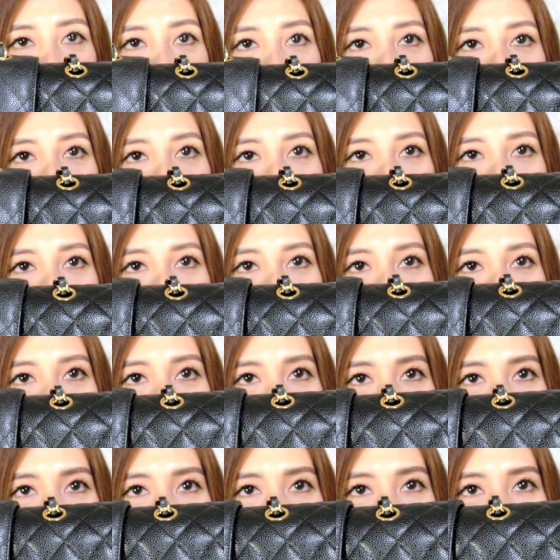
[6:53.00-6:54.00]
as
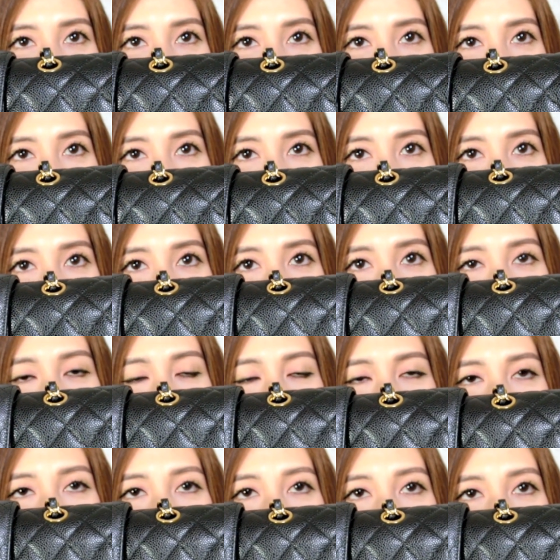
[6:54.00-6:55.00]
hers medium
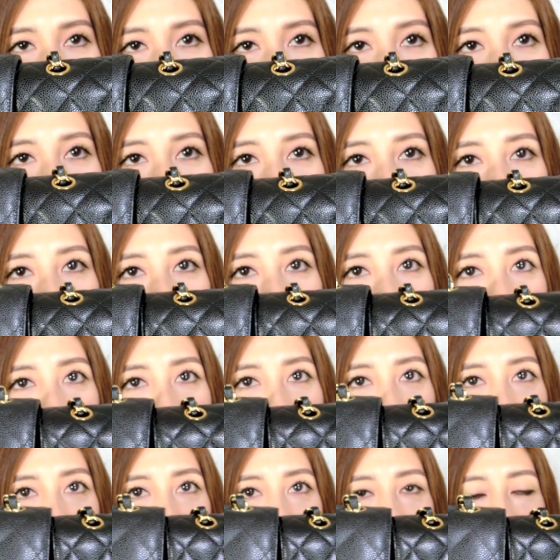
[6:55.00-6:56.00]
flap.
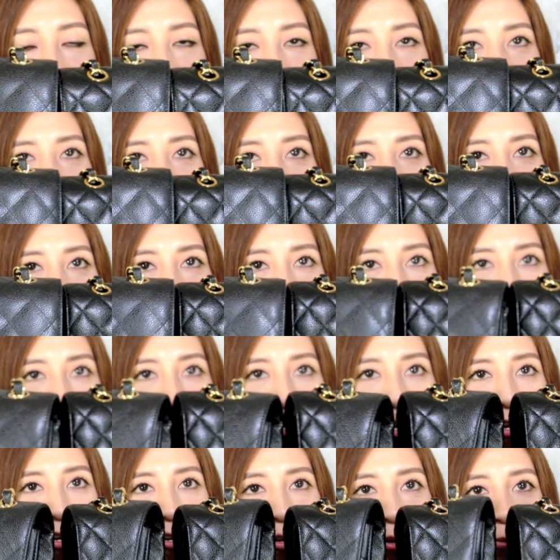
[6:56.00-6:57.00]
And I
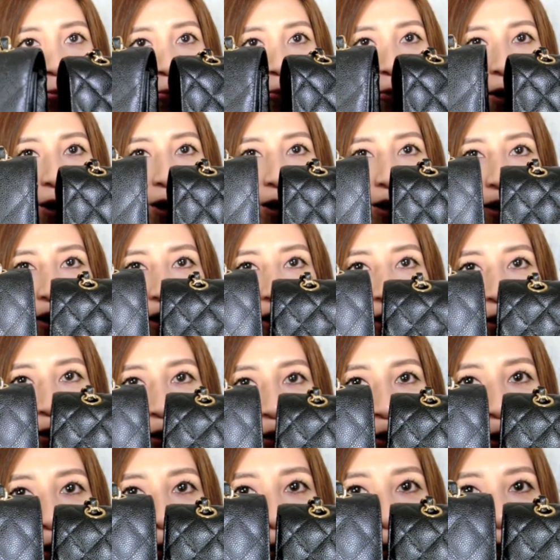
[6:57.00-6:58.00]
said, what is
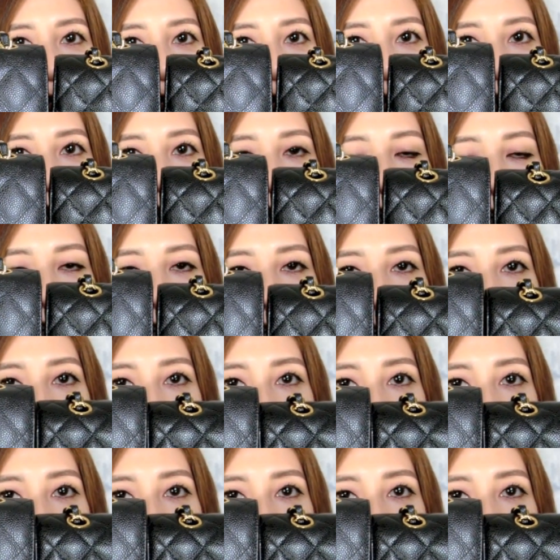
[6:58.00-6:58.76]
going on? That